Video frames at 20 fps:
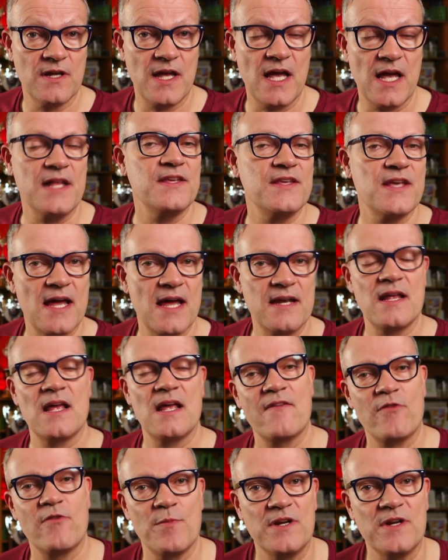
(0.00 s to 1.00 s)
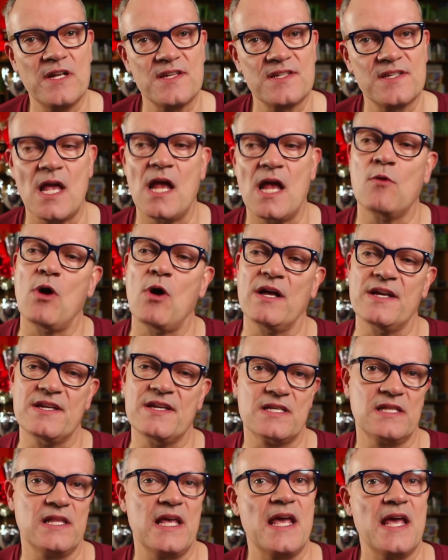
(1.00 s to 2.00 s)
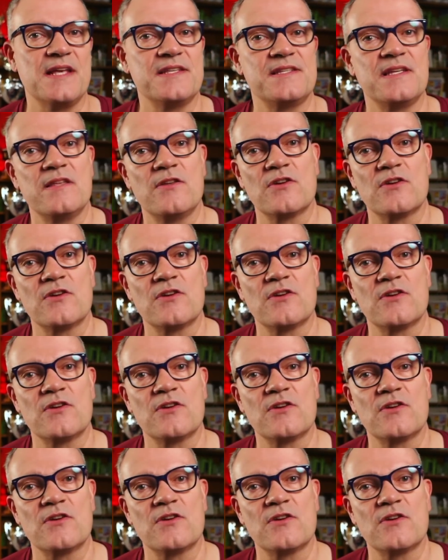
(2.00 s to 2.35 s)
and yet everybody's saying, well, he's lazy,